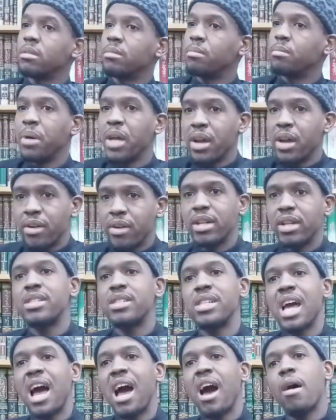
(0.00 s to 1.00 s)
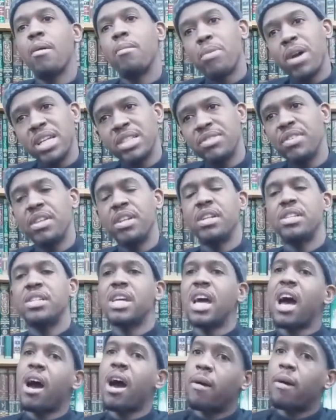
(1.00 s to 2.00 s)
Bearing a child, breastfeeding a
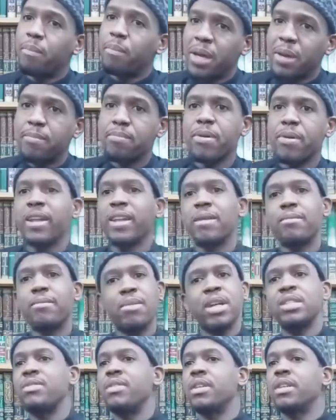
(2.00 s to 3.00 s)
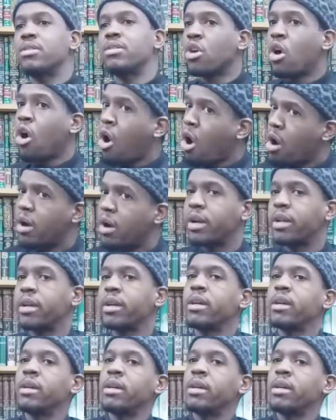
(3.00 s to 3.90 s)
child, being pregnant, breastfeeding, that's hard.